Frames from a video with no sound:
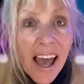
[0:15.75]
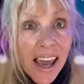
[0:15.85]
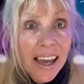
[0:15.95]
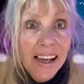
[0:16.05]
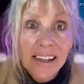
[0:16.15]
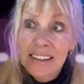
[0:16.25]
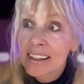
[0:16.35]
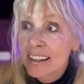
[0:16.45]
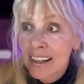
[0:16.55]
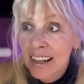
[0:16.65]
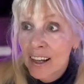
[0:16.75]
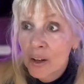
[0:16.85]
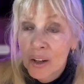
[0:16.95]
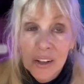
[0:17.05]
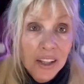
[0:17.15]
And
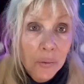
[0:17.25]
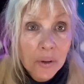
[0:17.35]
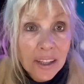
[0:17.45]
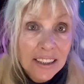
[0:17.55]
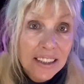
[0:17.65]
we're going to